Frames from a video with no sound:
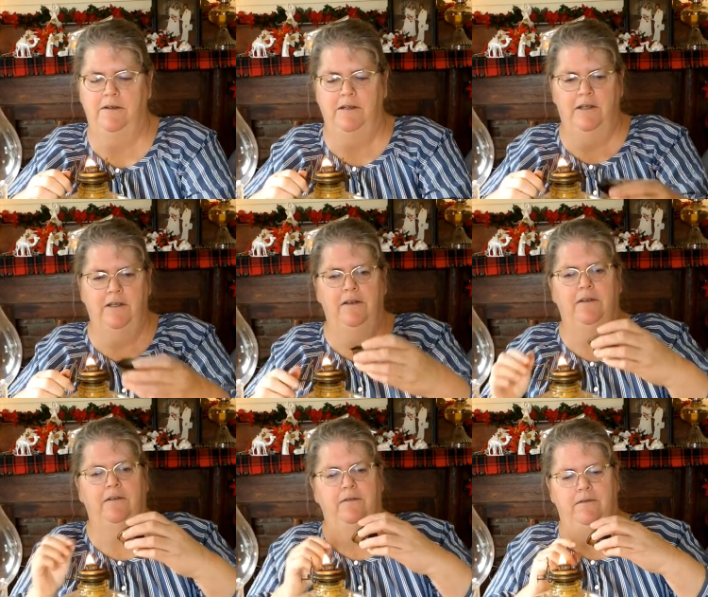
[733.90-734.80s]

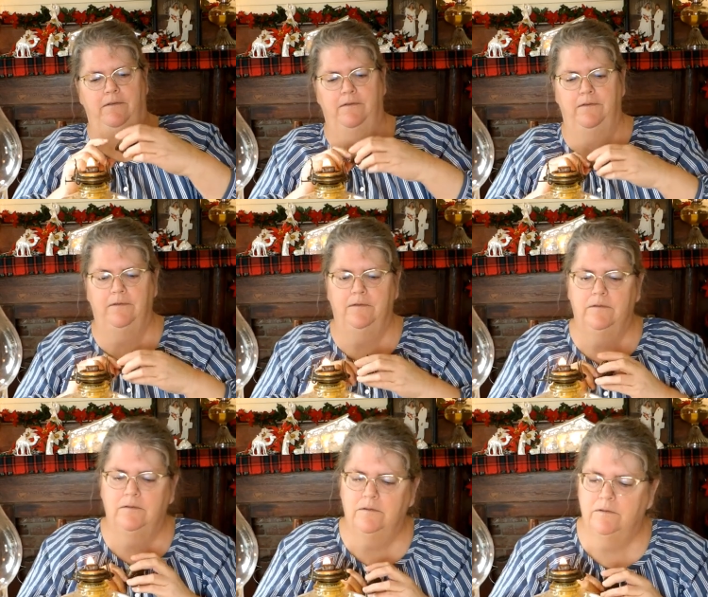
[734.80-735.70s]

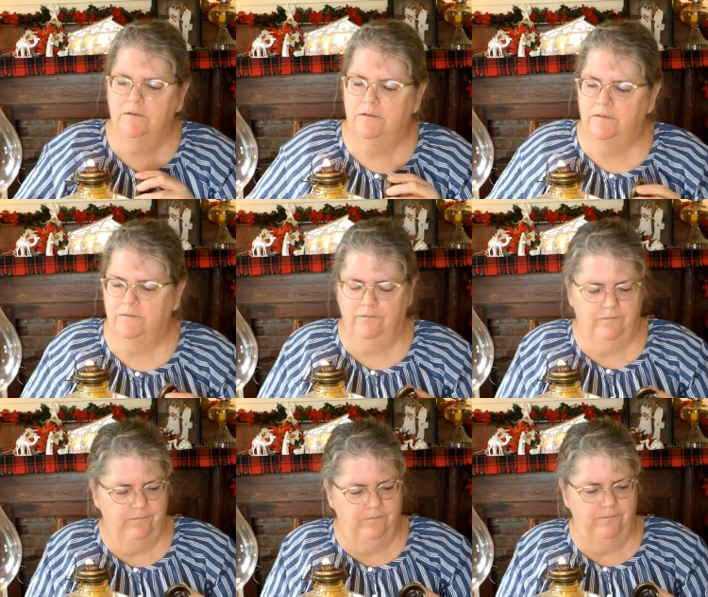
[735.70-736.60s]

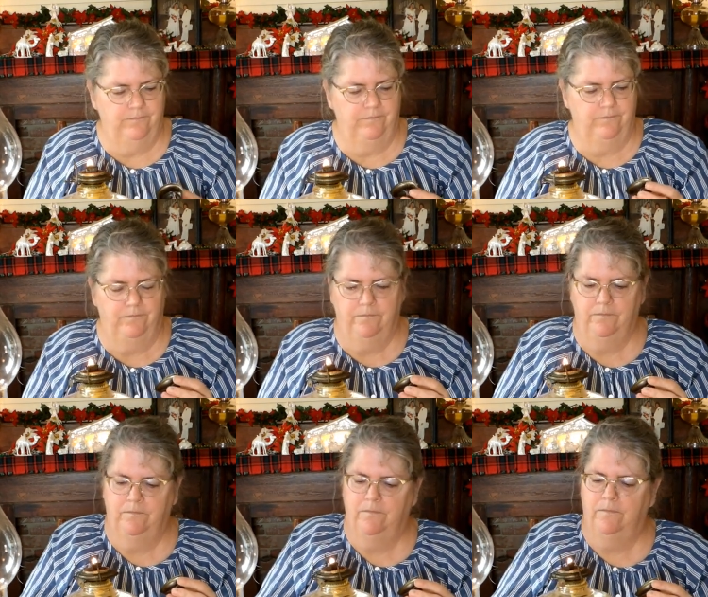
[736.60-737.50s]

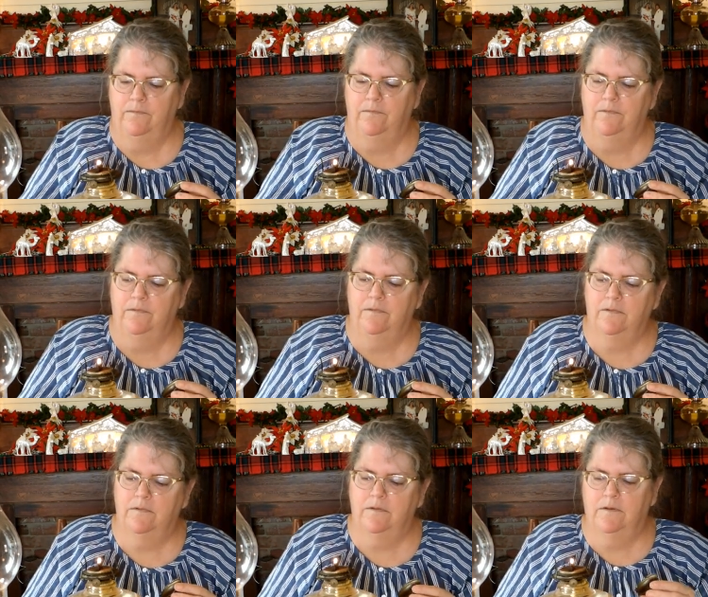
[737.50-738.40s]

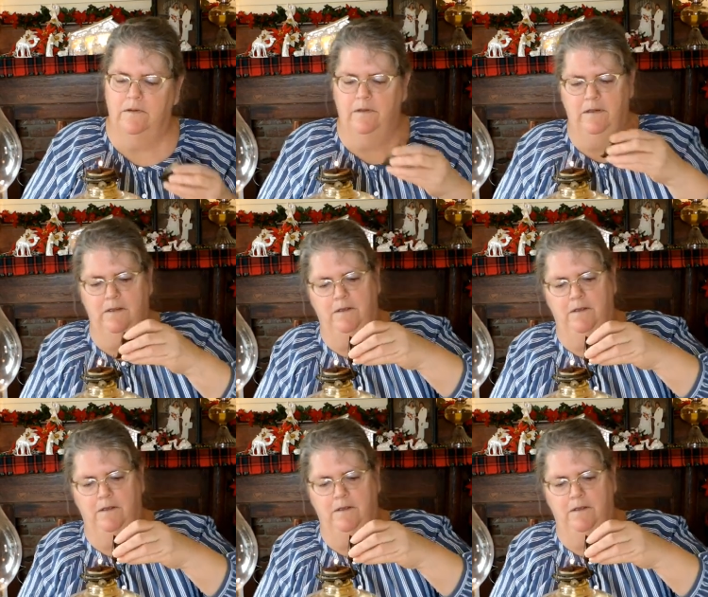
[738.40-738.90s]
Nobody speaks.